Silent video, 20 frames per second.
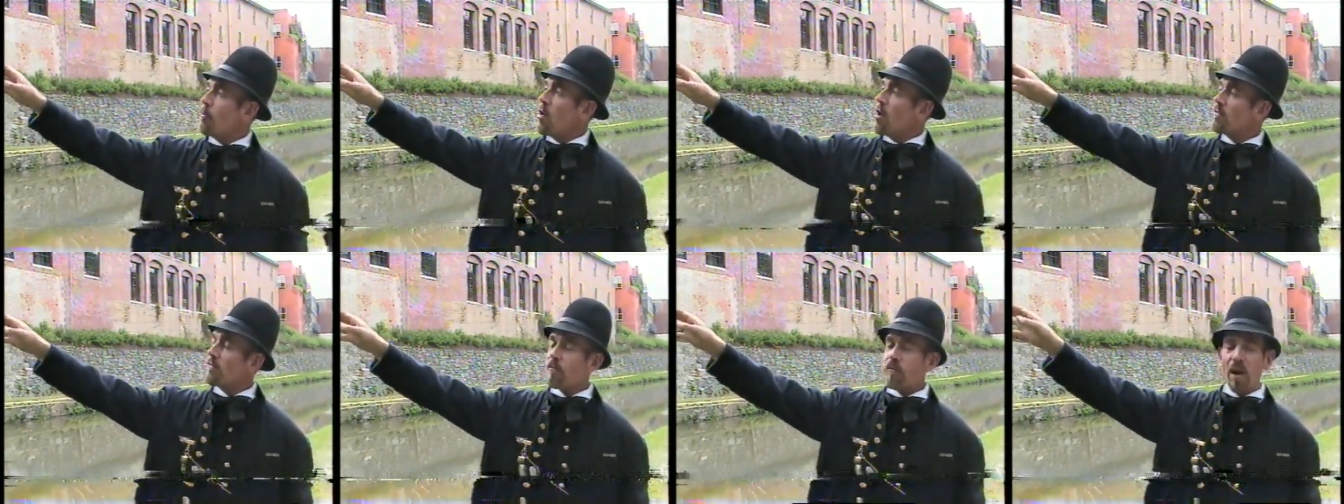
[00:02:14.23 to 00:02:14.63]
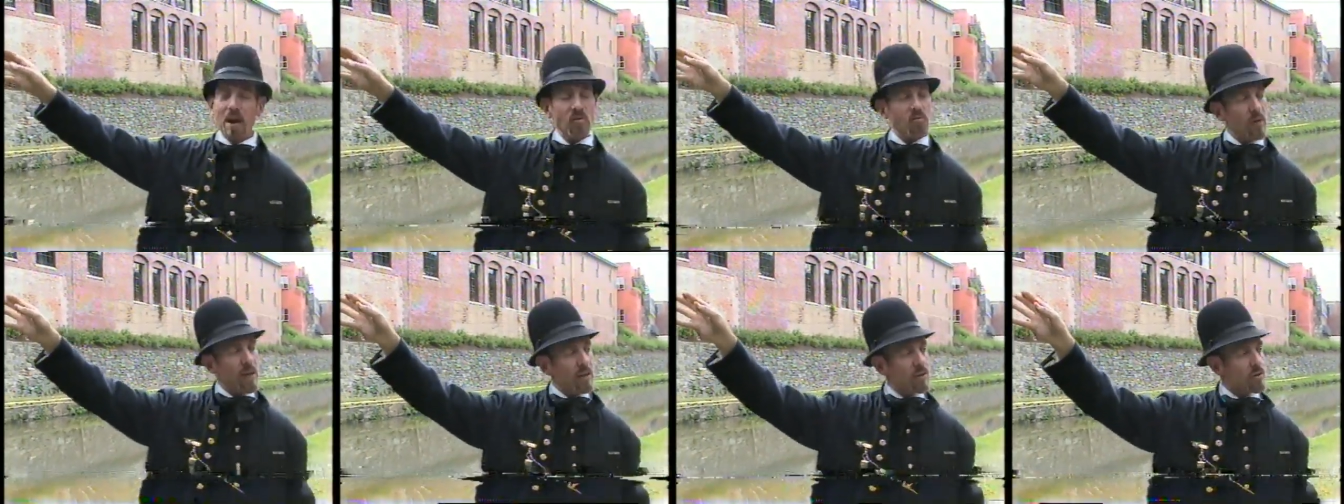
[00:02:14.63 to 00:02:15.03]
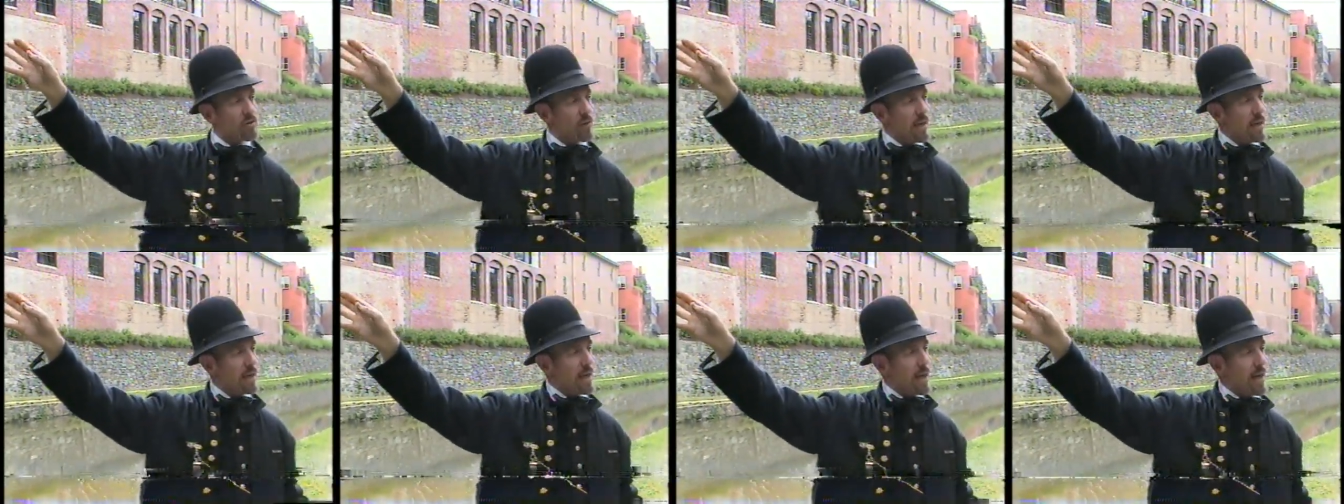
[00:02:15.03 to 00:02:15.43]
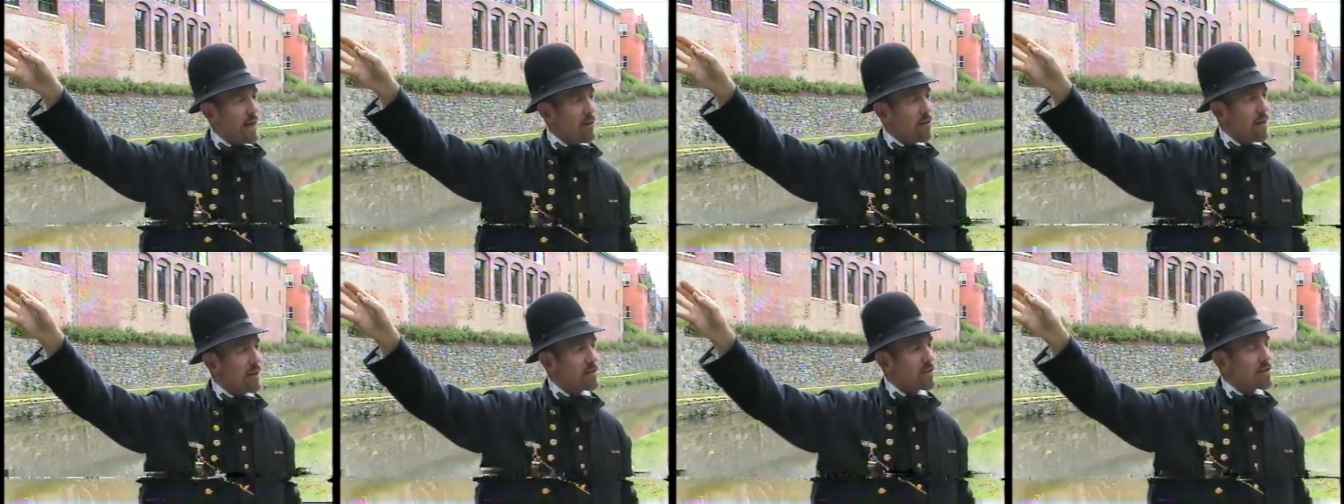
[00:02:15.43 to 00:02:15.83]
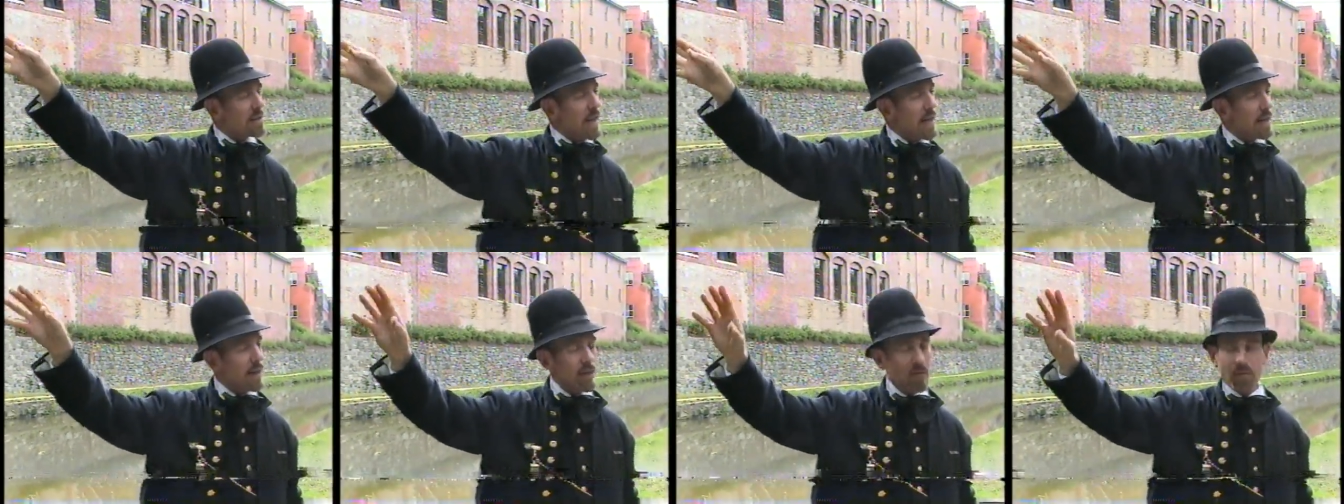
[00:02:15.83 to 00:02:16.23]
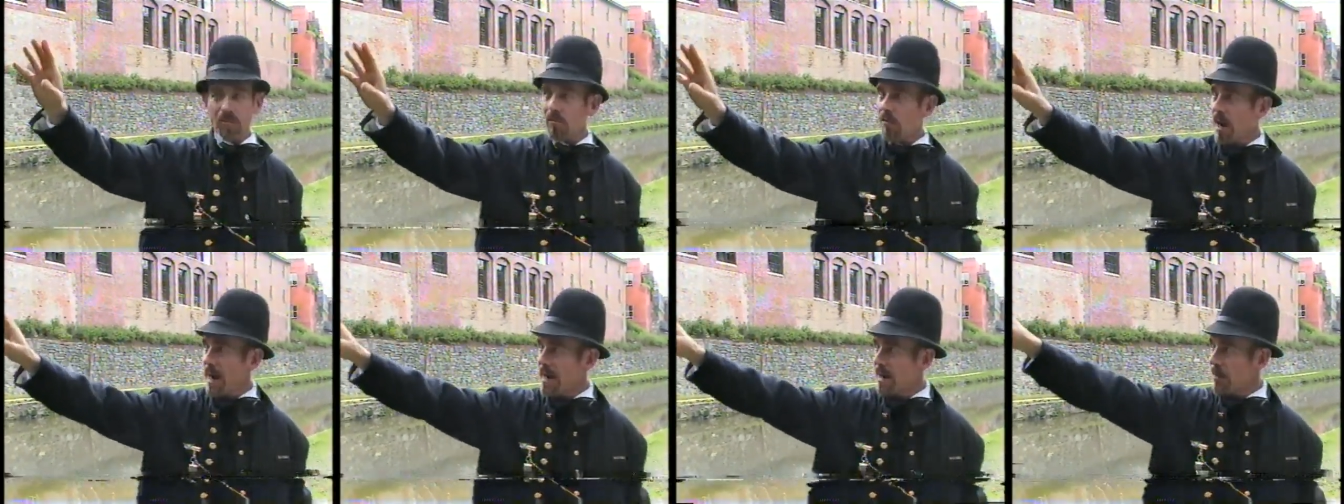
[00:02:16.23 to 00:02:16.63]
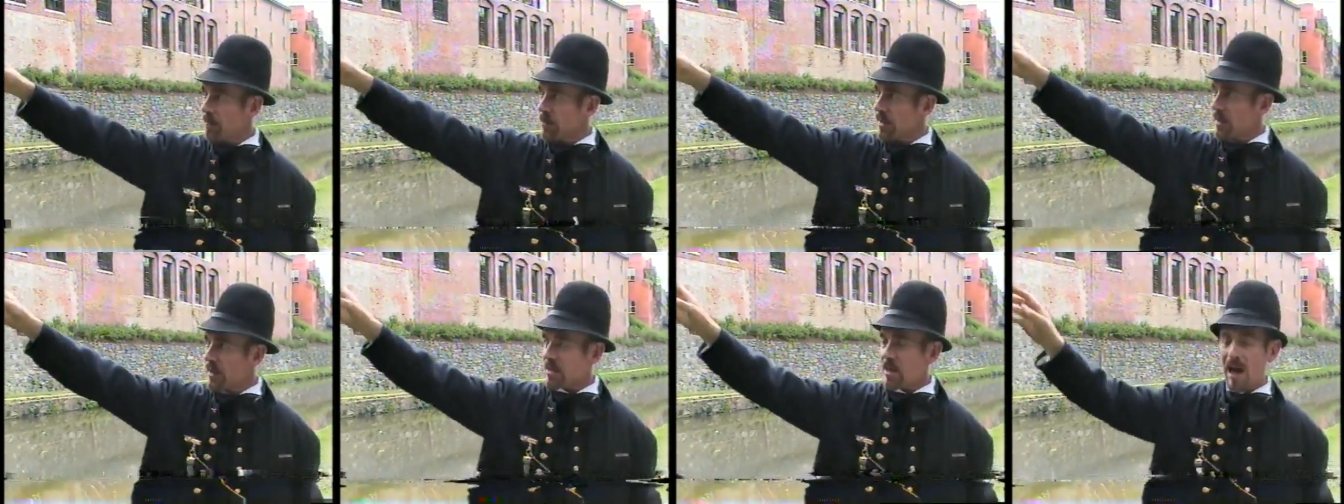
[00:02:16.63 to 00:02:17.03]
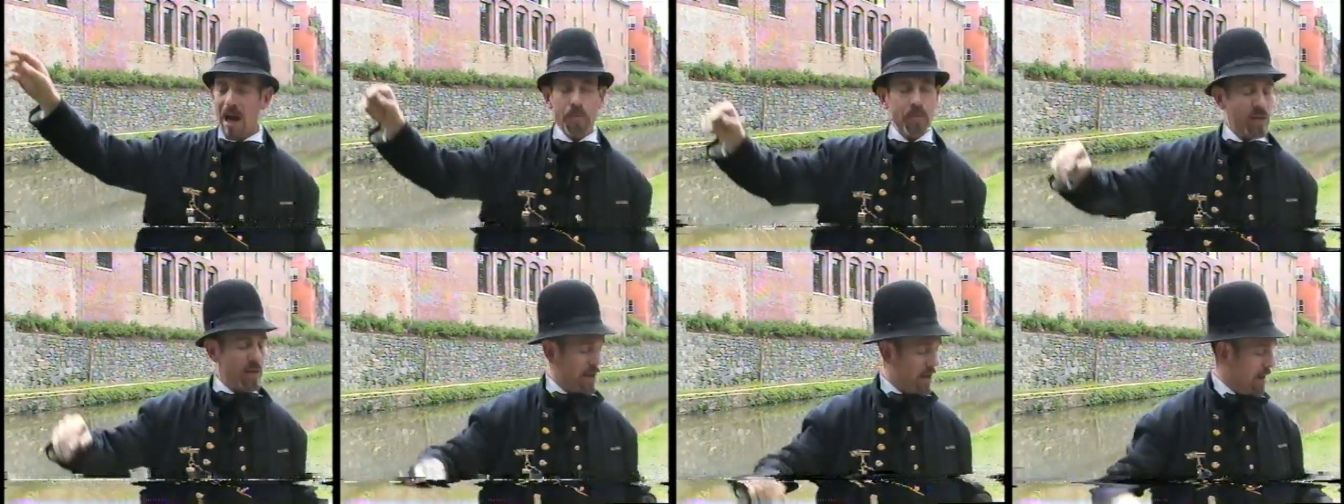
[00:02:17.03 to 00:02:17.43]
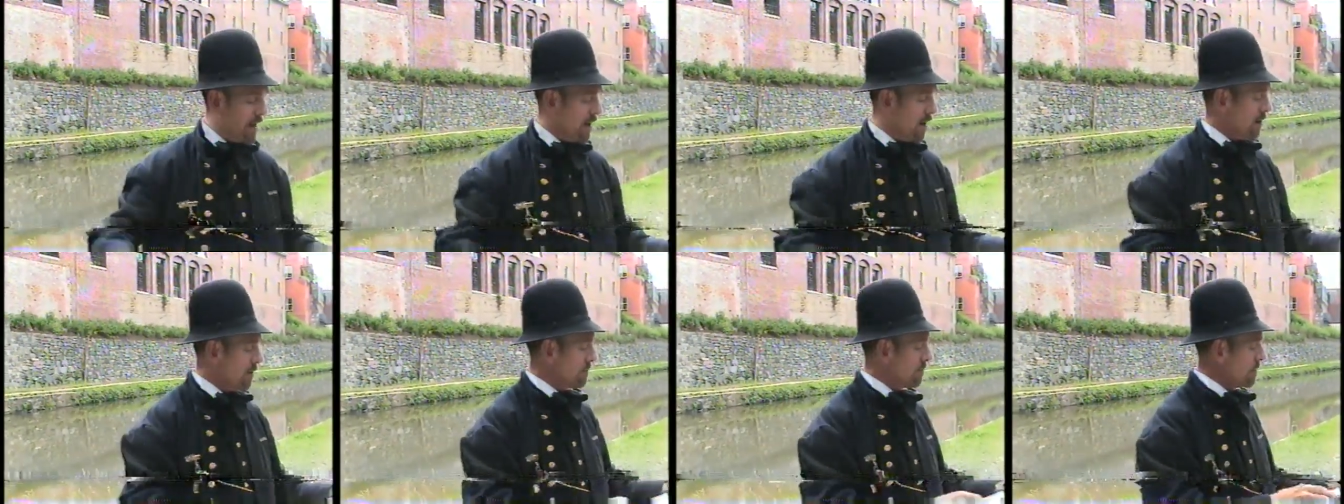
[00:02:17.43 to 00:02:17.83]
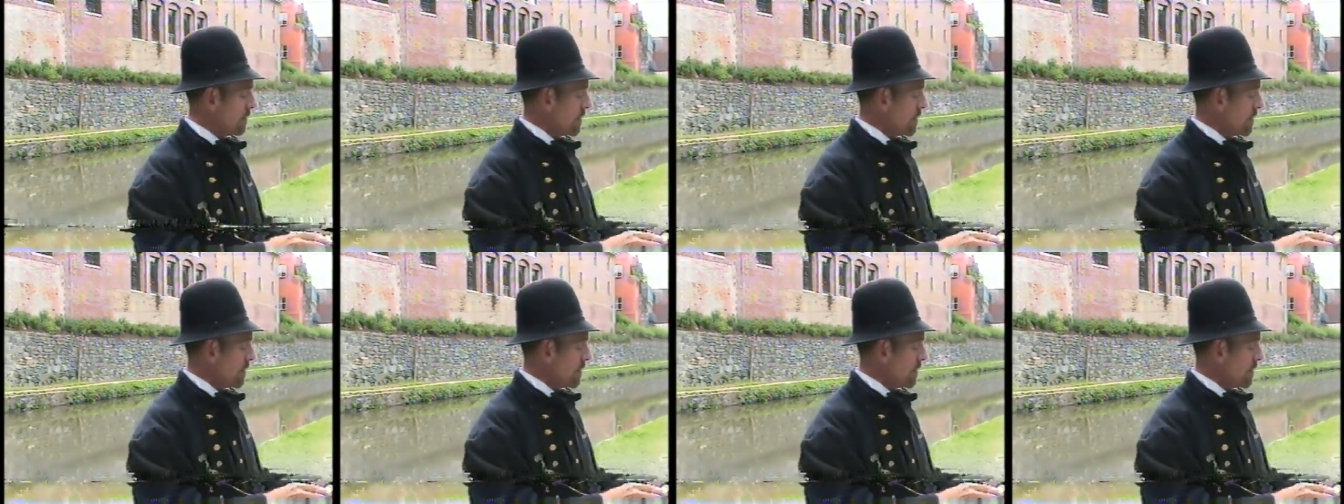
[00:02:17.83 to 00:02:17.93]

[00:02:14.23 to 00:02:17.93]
on Frederick Street here, at 2nd, right up at the top of the hill,